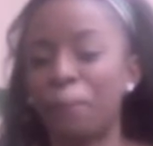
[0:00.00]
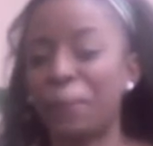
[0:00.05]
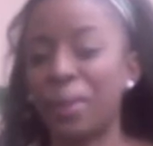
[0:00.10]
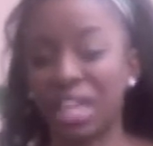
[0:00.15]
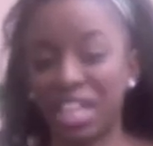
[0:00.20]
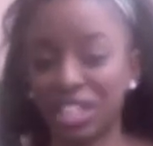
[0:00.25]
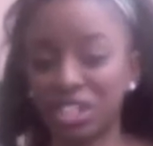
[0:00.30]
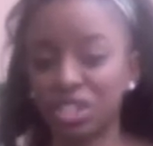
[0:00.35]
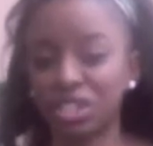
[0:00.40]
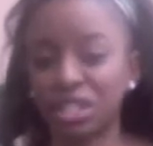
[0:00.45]

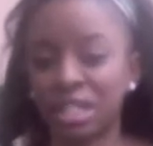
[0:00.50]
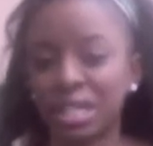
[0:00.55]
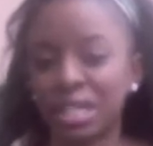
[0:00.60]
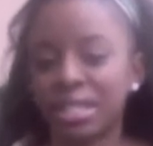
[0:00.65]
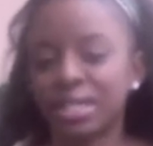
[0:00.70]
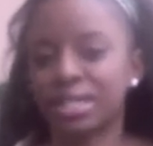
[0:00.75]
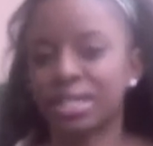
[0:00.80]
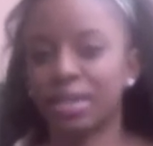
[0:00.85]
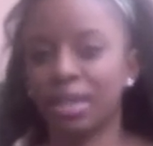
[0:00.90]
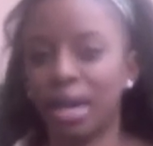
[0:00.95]
bitch,
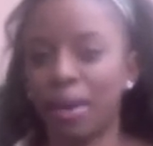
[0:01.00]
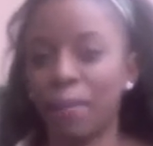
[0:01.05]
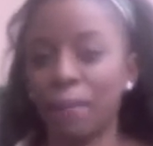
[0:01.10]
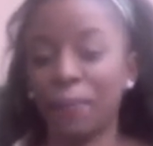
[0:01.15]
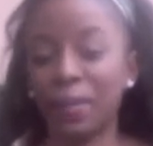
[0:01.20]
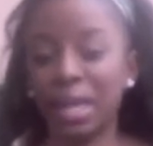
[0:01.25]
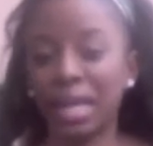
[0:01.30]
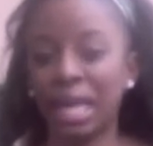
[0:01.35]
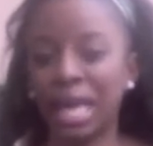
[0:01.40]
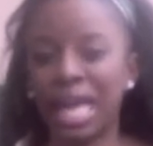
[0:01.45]
to
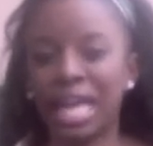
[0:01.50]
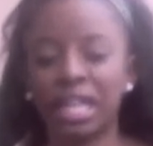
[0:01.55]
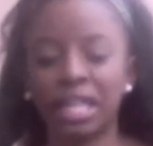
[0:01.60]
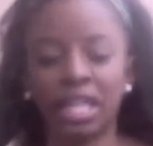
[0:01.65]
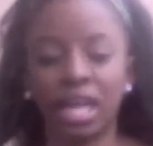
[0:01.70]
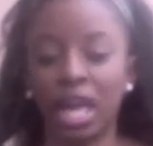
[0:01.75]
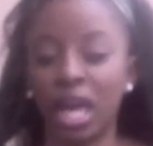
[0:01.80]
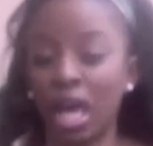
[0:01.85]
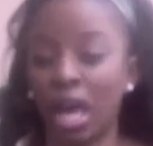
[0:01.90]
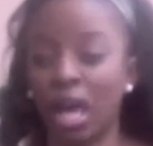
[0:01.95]
me and
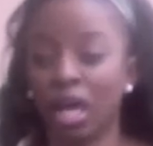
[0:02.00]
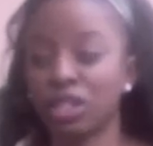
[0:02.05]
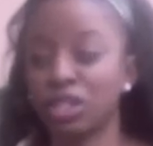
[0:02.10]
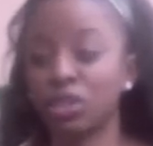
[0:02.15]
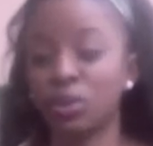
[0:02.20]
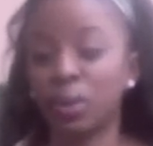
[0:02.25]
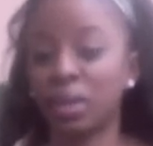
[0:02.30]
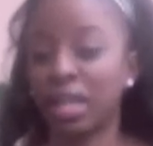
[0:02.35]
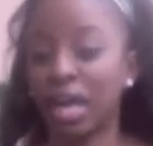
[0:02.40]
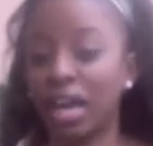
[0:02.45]

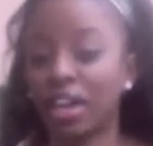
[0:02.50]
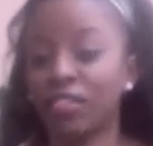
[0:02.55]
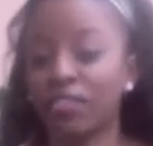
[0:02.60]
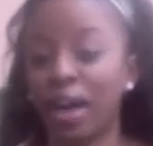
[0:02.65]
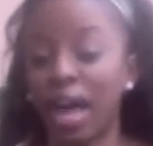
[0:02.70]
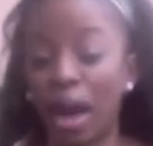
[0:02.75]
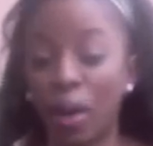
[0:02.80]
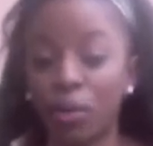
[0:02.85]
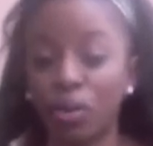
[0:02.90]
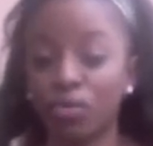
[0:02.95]
to a lot of
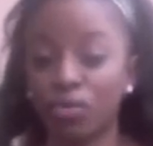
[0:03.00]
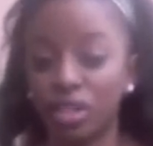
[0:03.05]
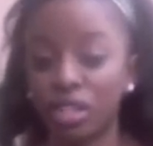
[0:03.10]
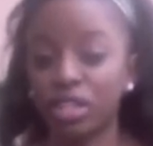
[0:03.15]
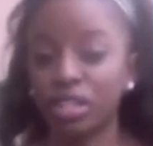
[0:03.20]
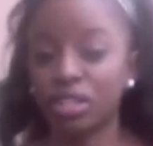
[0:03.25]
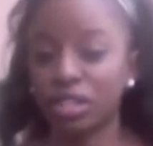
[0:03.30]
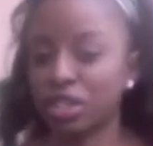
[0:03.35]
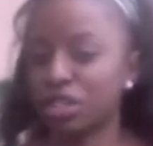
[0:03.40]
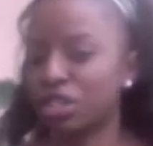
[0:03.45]
our
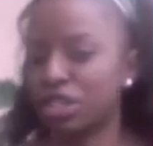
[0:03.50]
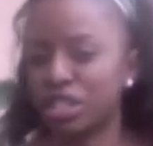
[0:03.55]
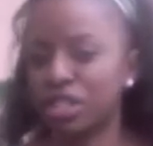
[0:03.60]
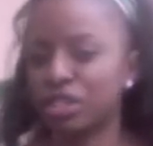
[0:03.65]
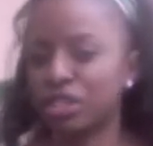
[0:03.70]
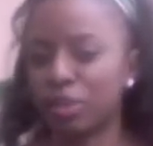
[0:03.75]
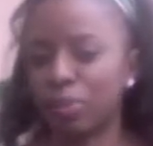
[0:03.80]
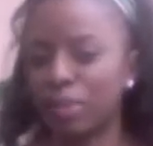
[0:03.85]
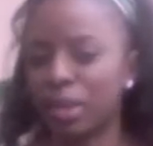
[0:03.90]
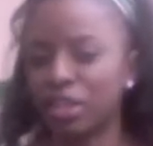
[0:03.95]
readers on She's
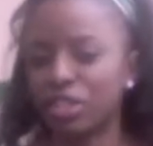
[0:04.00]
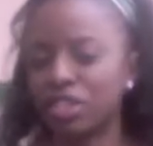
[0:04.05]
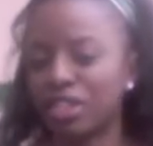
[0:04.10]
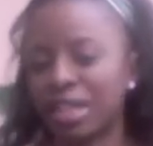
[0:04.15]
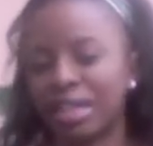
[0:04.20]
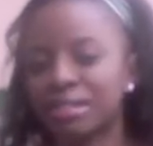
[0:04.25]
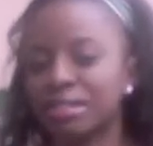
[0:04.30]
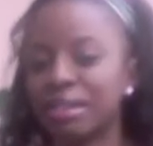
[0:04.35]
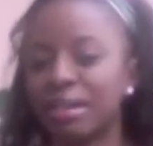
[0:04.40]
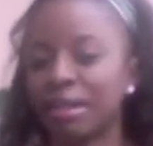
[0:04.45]
So Major,
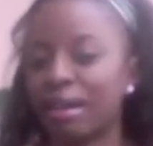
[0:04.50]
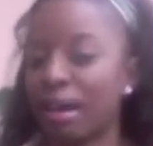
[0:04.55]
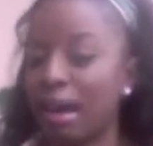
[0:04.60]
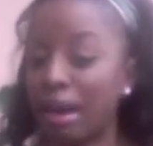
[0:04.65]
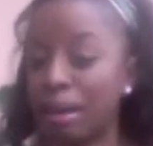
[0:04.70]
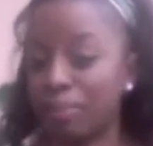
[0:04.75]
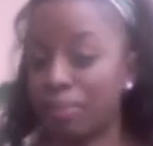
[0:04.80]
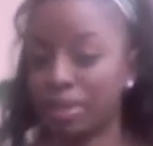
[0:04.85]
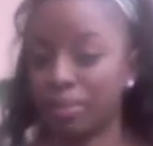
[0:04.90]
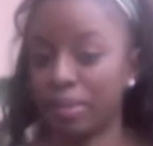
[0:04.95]
that's not a
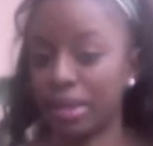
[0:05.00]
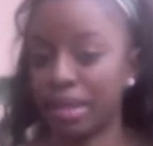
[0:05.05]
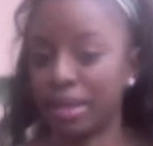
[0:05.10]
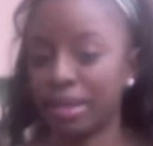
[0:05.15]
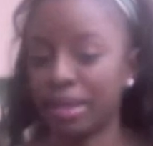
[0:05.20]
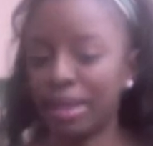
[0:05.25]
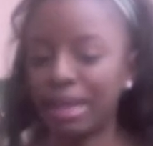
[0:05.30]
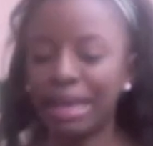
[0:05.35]
compliment.